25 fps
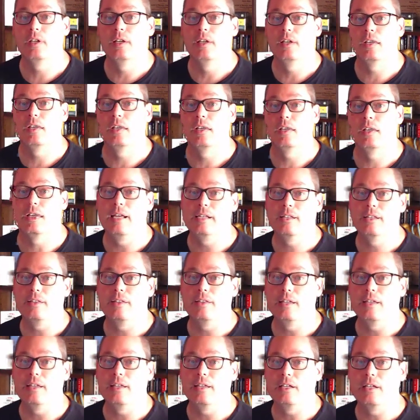can do, for
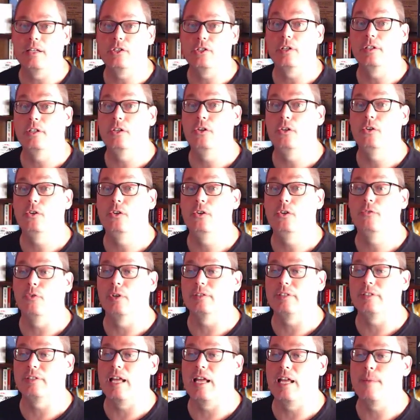example, uploading
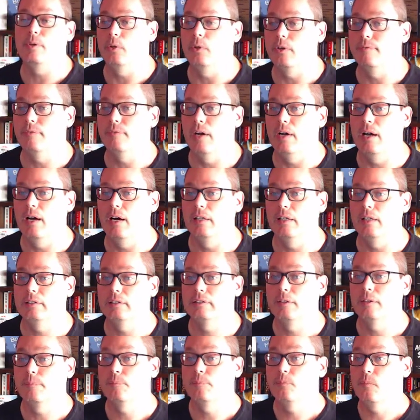fonts. So
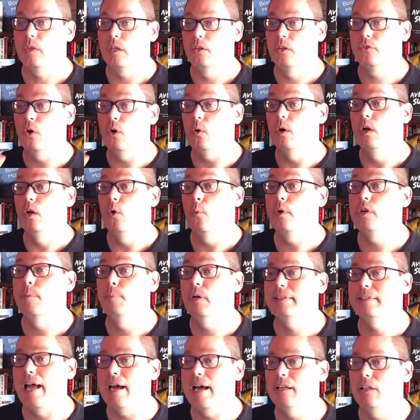when your book
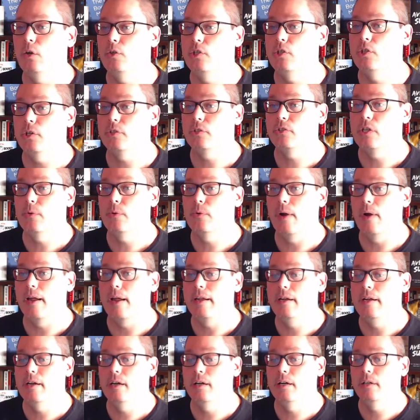downloads, you can see right
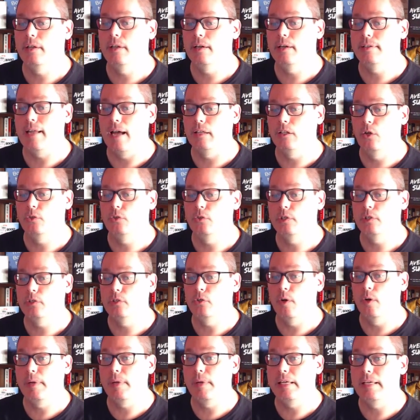here that it downloads into
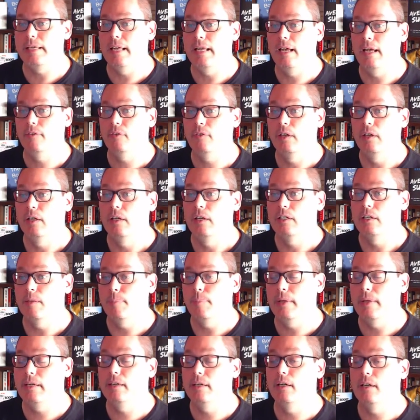a PDF.
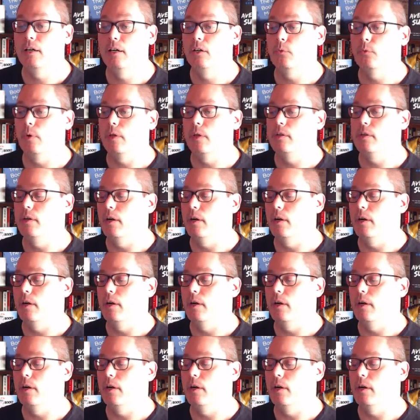Depending on whether you're